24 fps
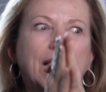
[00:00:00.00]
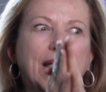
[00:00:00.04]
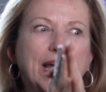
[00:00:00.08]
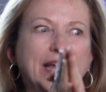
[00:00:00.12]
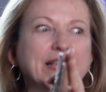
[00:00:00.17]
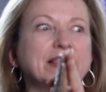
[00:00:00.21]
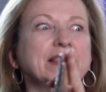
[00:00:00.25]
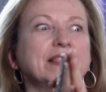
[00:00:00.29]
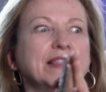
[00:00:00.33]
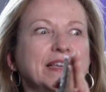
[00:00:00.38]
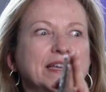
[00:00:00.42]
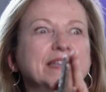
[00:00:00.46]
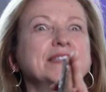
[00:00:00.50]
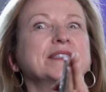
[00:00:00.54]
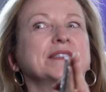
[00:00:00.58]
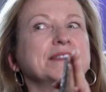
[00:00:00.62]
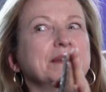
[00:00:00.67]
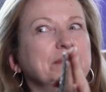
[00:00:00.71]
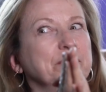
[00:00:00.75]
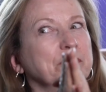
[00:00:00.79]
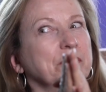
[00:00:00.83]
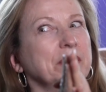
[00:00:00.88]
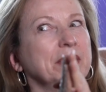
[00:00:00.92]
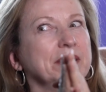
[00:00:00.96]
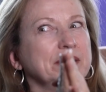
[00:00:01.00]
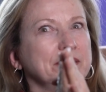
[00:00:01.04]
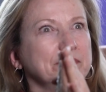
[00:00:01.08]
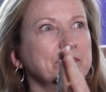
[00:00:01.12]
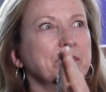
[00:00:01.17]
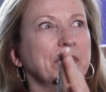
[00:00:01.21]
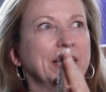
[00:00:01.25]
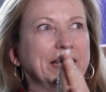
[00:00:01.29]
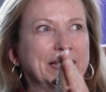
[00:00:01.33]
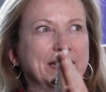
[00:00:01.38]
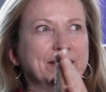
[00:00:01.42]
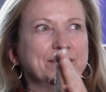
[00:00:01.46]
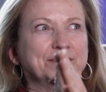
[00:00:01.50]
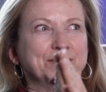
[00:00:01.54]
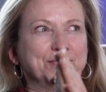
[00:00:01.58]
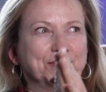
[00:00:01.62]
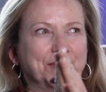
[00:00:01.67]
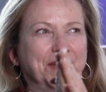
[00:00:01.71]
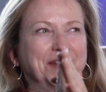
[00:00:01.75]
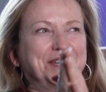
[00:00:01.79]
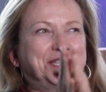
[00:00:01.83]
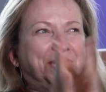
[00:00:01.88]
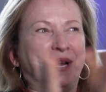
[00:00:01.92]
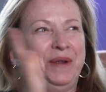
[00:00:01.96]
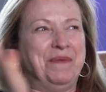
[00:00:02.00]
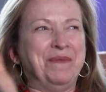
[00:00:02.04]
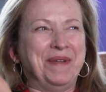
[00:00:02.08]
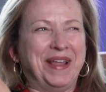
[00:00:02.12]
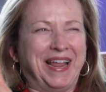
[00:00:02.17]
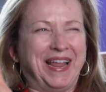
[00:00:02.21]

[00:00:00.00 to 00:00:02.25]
I think someone might have drugged